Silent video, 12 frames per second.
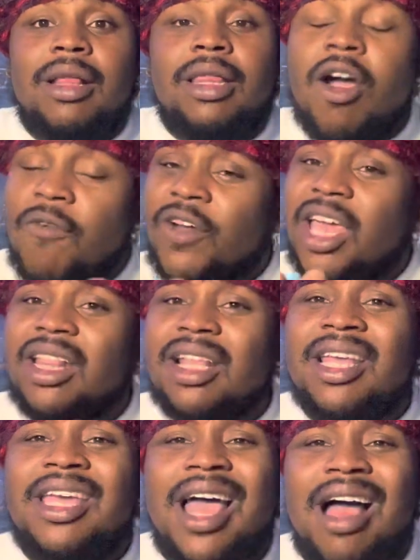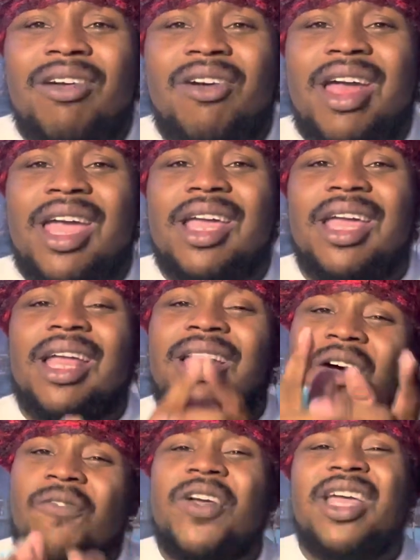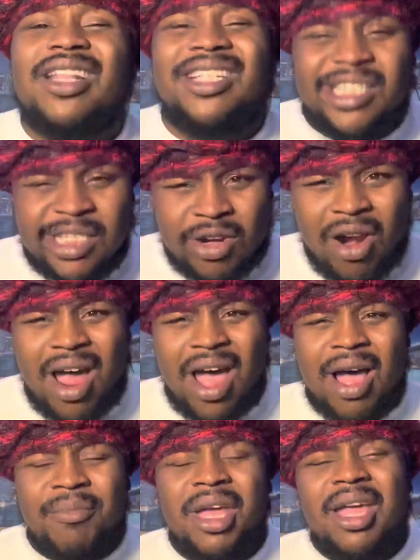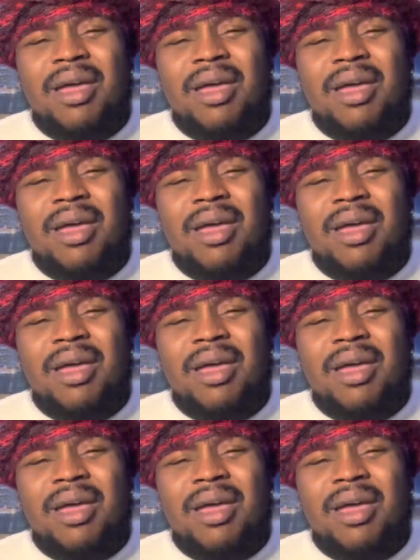Don't forget to leave y'all grade, and don't forget to subscribe.